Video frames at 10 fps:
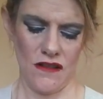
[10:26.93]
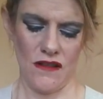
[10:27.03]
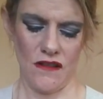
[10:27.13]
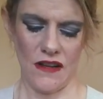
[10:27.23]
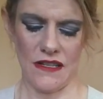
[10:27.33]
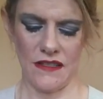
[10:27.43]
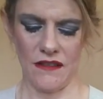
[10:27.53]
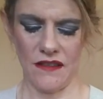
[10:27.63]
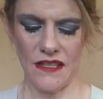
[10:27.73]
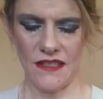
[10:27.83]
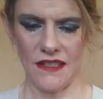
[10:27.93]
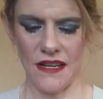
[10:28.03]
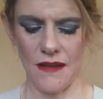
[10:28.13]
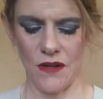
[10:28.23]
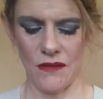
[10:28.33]
All right, so this
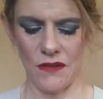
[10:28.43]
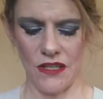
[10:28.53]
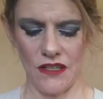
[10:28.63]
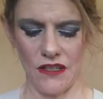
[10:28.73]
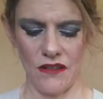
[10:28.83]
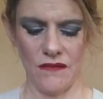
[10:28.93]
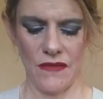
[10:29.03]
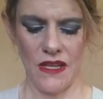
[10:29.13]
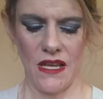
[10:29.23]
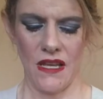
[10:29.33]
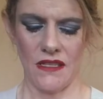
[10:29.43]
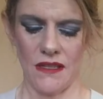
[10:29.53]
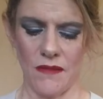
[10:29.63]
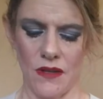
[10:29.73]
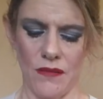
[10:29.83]
time what I'm going to do is
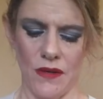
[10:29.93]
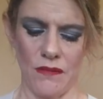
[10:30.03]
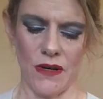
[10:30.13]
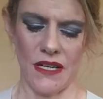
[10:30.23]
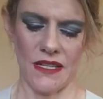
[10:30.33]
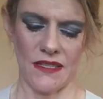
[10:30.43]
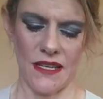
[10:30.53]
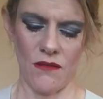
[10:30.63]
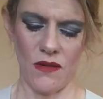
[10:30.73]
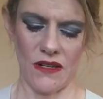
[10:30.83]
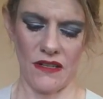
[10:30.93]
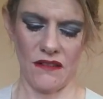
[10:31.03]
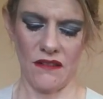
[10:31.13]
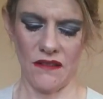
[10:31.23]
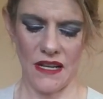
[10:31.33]
I'm going to put a body. Say I
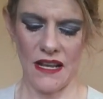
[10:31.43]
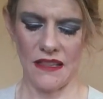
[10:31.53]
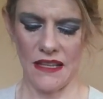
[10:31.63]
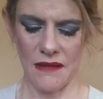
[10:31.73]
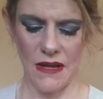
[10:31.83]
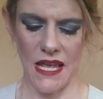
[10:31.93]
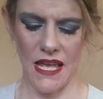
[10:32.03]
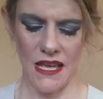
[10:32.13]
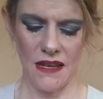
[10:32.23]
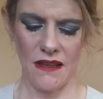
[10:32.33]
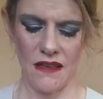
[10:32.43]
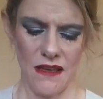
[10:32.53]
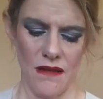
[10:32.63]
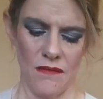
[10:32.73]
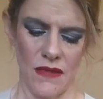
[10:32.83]
I like my head,
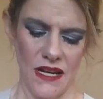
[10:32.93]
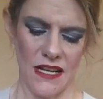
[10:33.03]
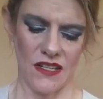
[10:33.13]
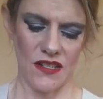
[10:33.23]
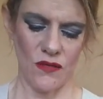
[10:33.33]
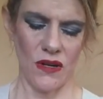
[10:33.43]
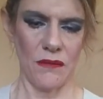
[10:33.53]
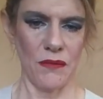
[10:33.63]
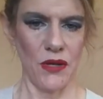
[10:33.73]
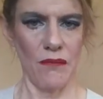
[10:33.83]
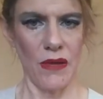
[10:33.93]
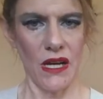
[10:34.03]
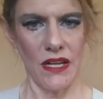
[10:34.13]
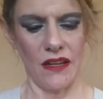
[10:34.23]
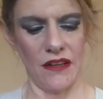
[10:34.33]
but I actually want to put a
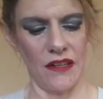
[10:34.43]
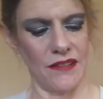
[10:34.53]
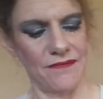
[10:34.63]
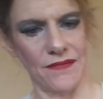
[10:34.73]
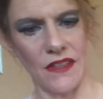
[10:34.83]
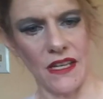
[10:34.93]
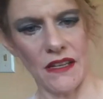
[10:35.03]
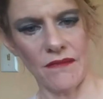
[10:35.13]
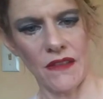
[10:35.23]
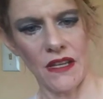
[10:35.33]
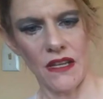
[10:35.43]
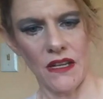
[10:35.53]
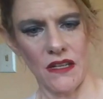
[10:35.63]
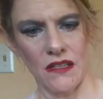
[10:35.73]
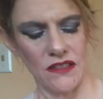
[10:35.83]
body on it. Okay,
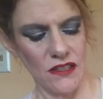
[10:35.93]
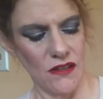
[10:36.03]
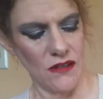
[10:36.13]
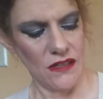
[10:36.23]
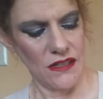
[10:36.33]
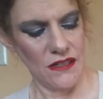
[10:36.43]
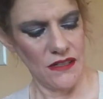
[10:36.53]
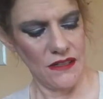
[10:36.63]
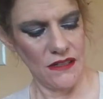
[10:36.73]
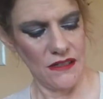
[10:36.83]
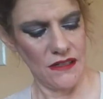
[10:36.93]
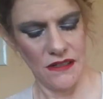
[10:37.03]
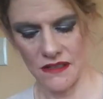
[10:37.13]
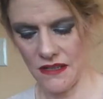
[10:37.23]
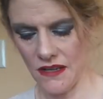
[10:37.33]
so
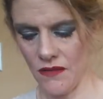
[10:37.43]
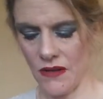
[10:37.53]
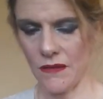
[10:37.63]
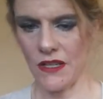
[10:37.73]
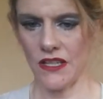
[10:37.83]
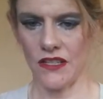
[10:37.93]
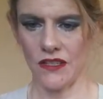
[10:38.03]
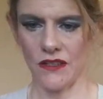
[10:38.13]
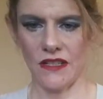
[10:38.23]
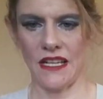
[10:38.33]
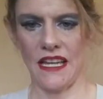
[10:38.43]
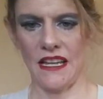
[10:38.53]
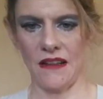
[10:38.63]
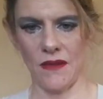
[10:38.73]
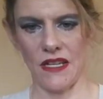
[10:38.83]
what I'm going to do,
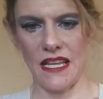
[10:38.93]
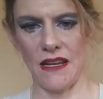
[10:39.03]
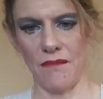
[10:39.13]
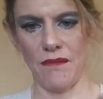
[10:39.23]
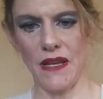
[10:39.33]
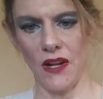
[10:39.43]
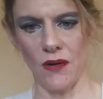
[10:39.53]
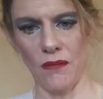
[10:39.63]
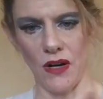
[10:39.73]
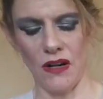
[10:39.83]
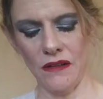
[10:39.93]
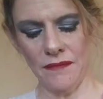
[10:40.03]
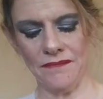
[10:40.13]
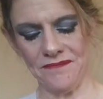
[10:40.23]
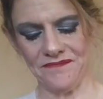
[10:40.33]
again, I'm going to get a bigger
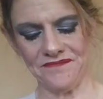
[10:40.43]
ball.